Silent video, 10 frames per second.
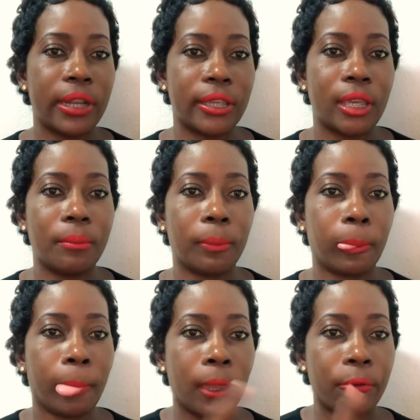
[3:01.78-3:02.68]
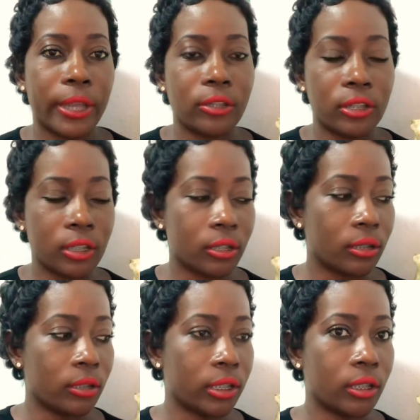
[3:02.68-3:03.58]
that came right on the
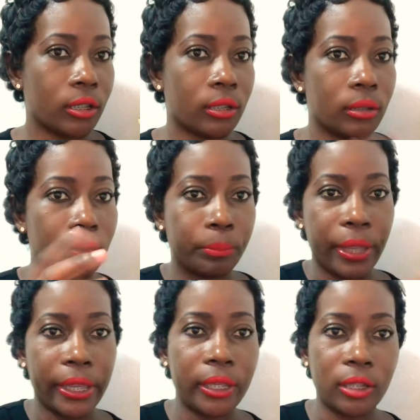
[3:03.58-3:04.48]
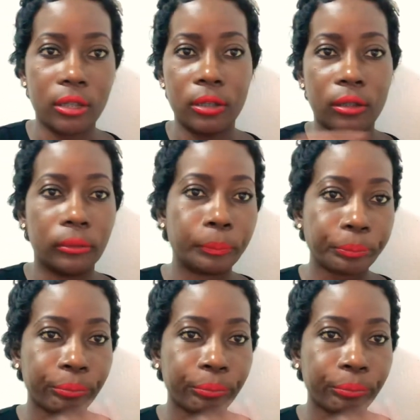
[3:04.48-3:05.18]
on the bay, the